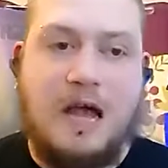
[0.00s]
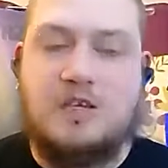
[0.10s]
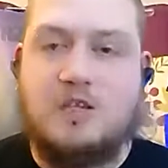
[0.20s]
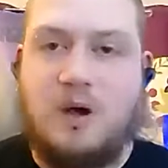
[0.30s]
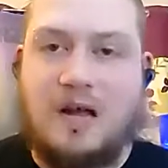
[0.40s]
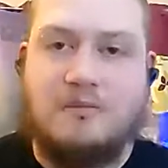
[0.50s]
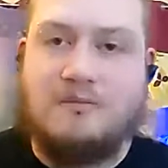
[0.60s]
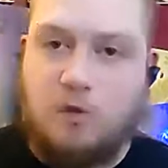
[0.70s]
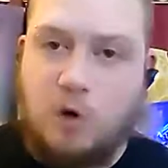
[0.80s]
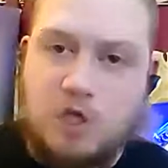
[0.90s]
I still
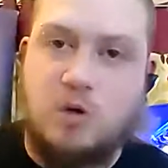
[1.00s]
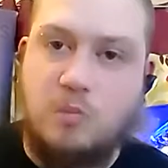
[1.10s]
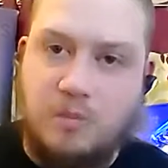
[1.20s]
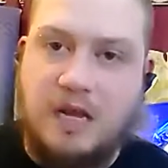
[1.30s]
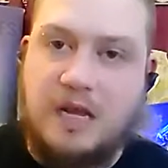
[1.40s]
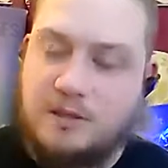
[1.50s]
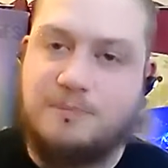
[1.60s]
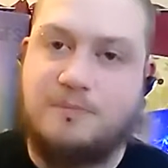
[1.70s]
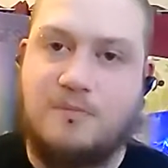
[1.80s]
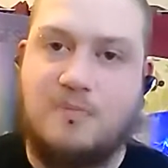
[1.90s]
hadn't fully submitted.
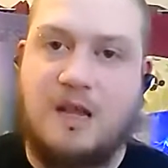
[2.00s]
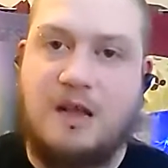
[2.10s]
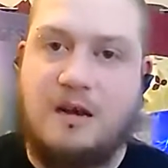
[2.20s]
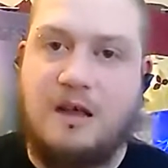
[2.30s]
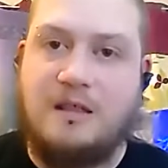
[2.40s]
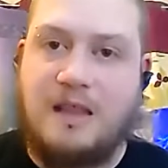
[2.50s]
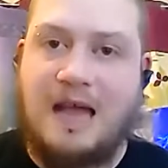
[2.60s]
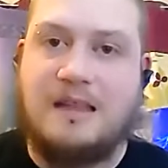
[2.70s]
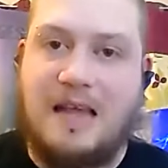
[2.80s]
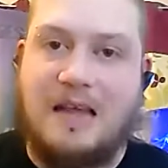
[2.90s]
And and
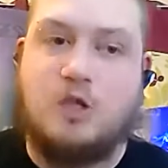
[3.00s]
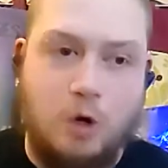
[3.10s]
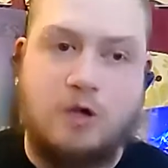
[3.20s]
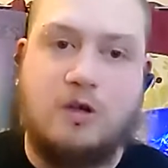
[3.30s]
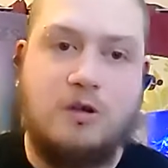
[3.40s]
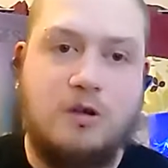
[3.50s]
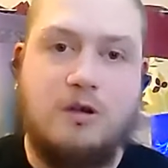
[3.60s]
that that took